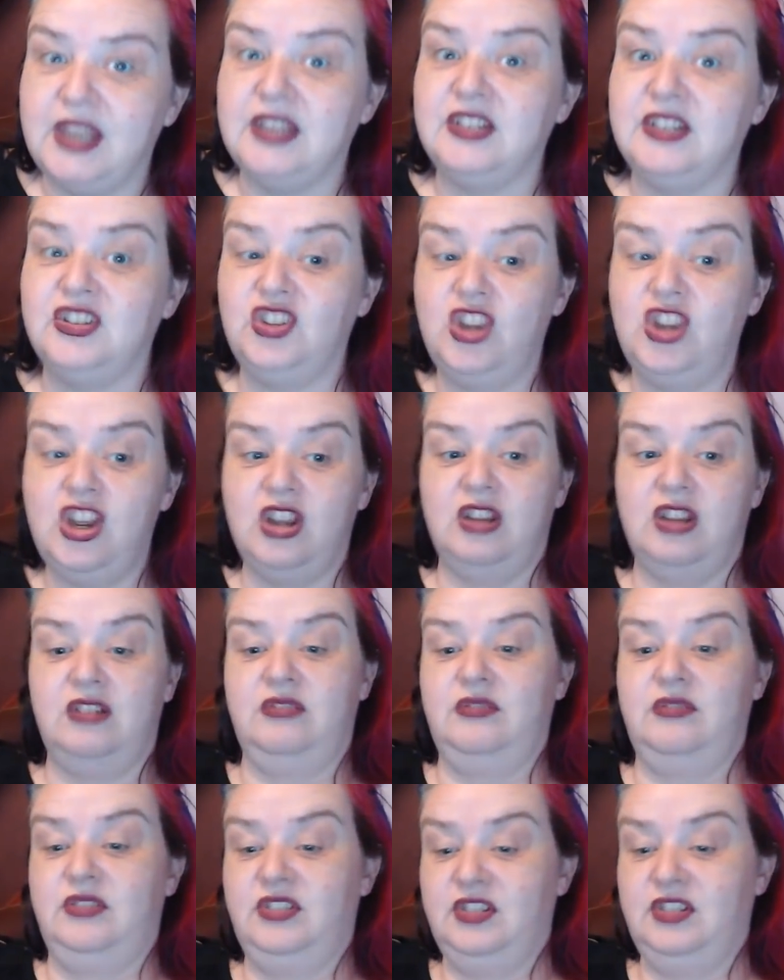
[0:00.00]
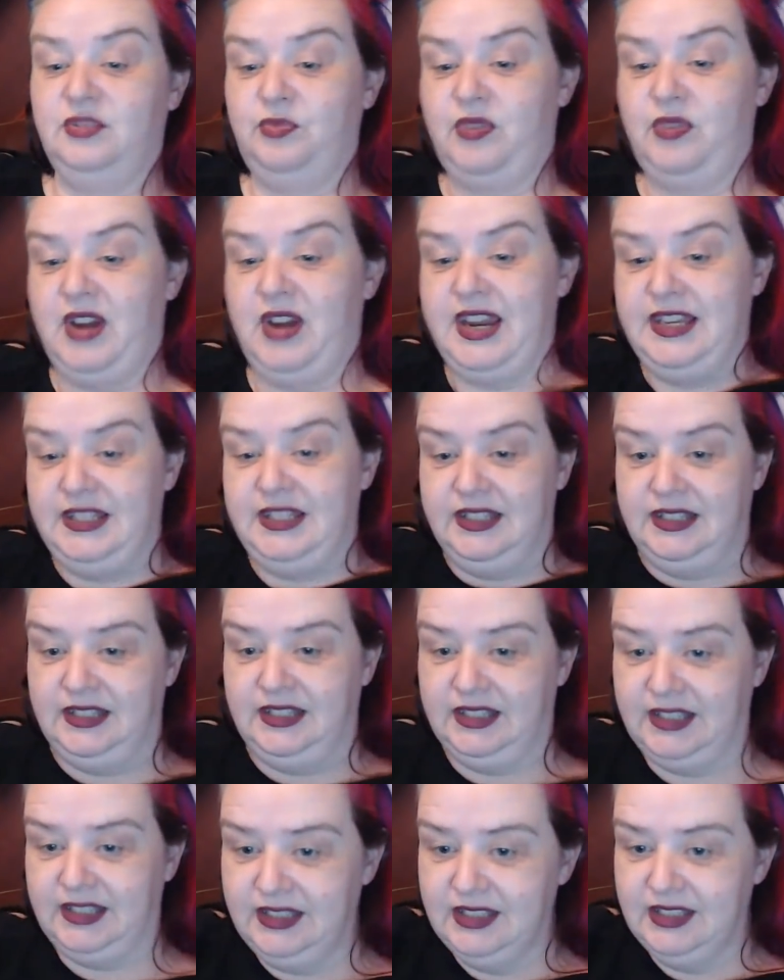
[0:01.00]
So,
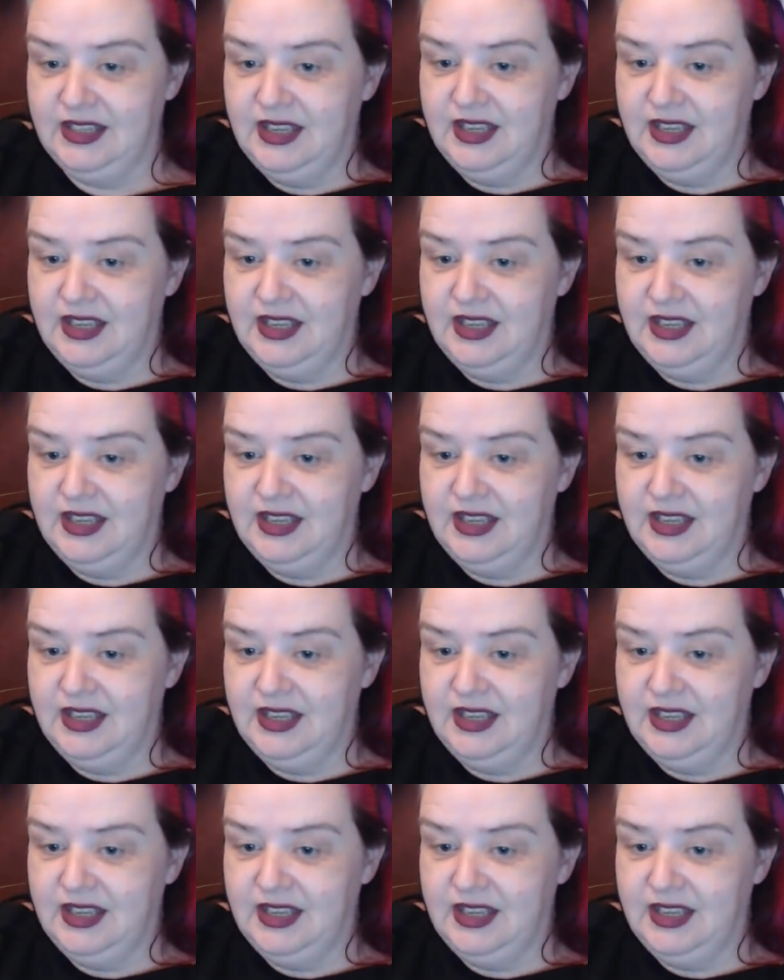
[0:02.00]
surprisingly,